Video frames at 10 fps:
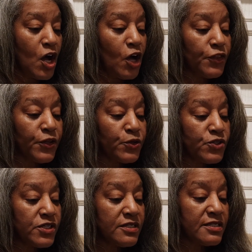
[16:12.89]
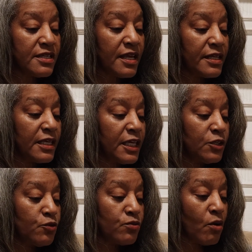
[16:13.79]
Although she'd said
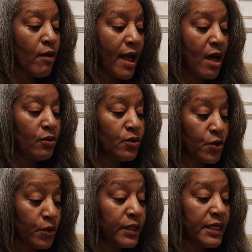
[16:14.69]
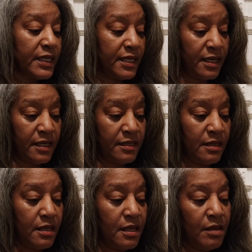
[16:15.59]
it'd grow out curly again,
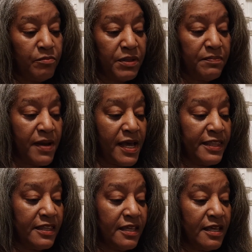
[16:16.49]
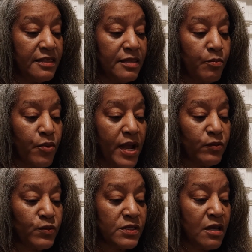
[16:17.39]
but by then the brat
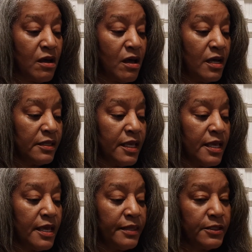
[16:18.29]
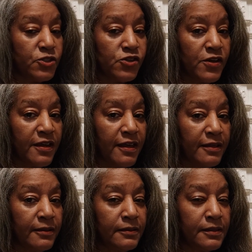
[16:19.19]
was gone and the check
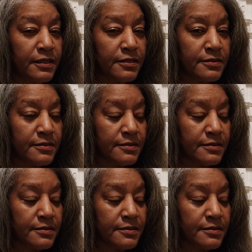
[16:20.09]
had cleared.